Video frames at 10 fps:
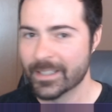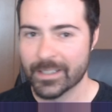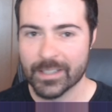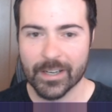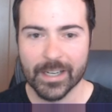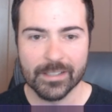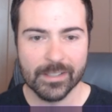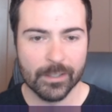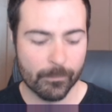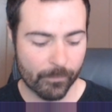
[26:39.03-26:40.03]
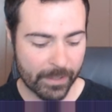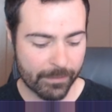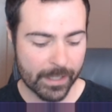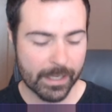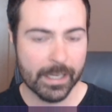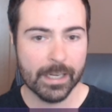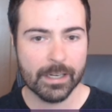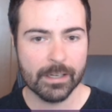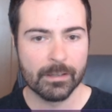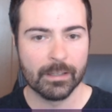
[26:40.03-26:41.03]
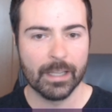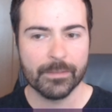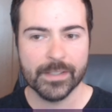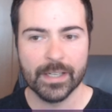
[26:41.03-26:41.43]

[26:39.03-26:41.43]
All right, so if I kick left side